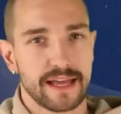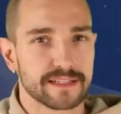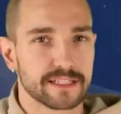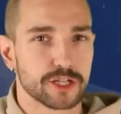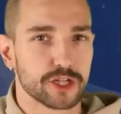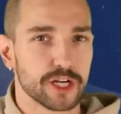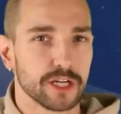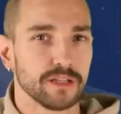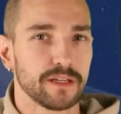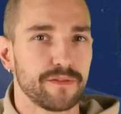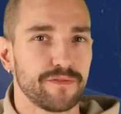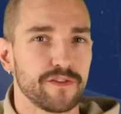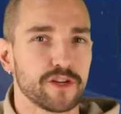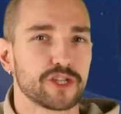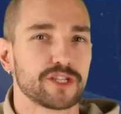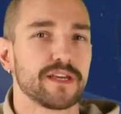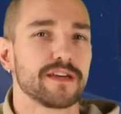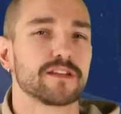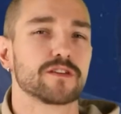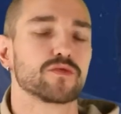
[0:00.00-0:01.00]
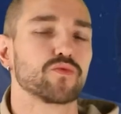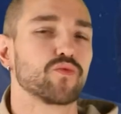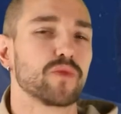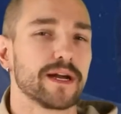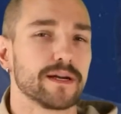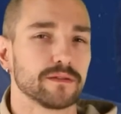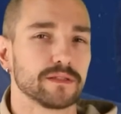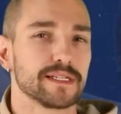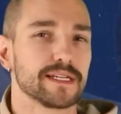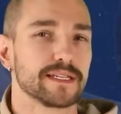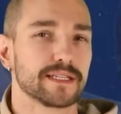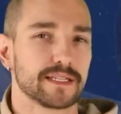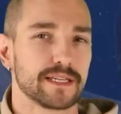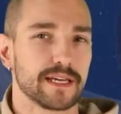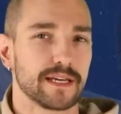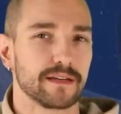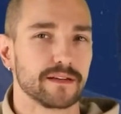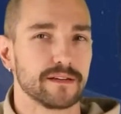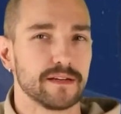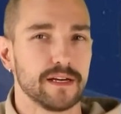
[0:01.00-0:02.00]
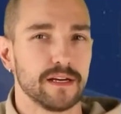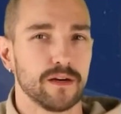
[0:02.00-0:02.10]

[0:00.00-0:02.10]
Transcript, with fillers: it's a jellyfish that is rarely seen.